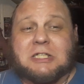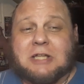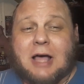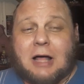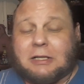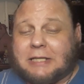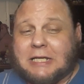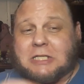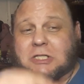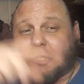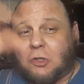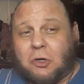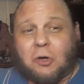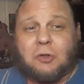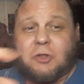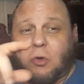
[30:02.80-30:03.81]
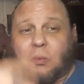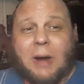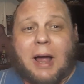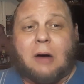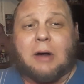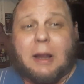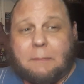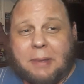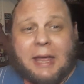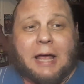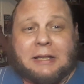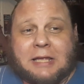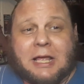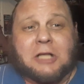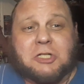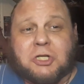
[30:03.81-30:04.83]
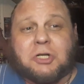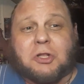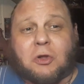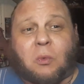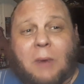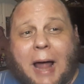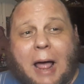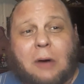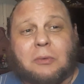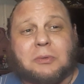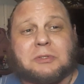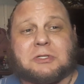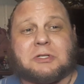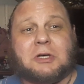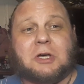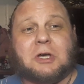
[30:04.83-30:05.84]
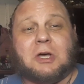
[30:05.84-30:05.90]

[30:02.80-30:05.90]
to at least learn the route and pay attention to the route.